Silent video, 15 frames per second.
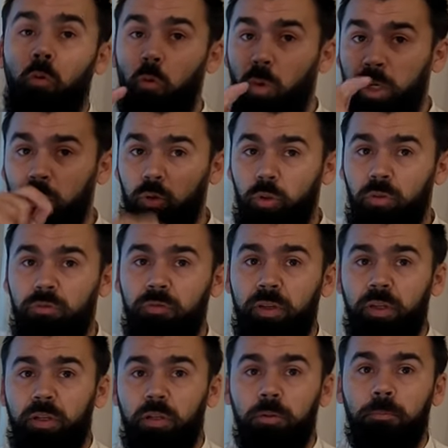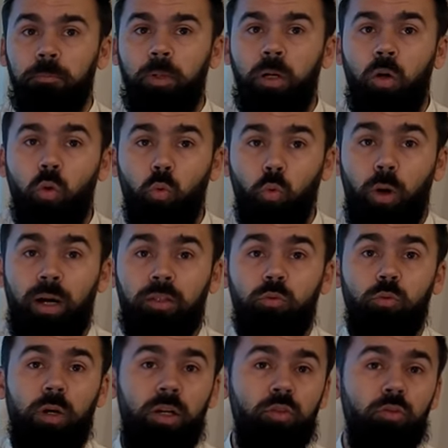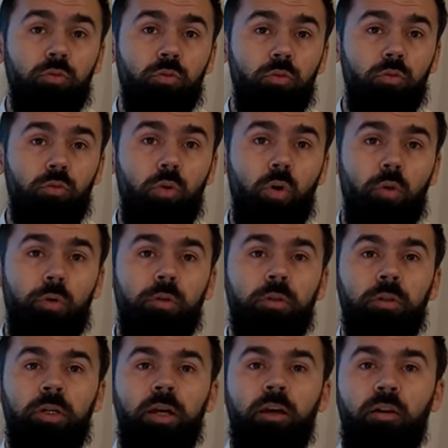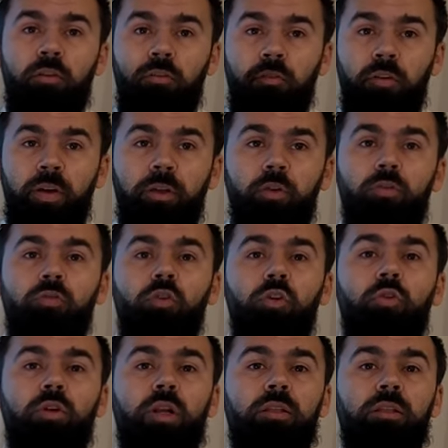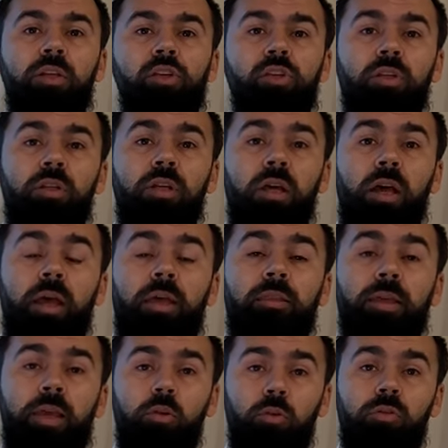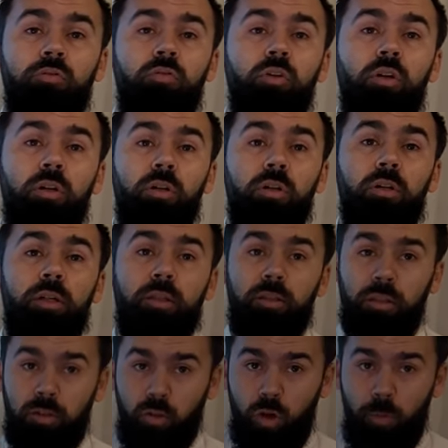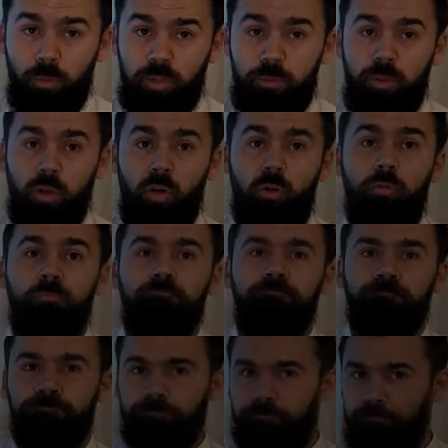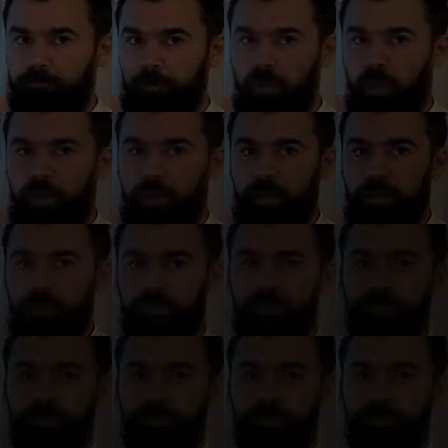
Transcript: What do you think? What watch do you want? Thank you for your attention and I look forward in the comments below. Cheers!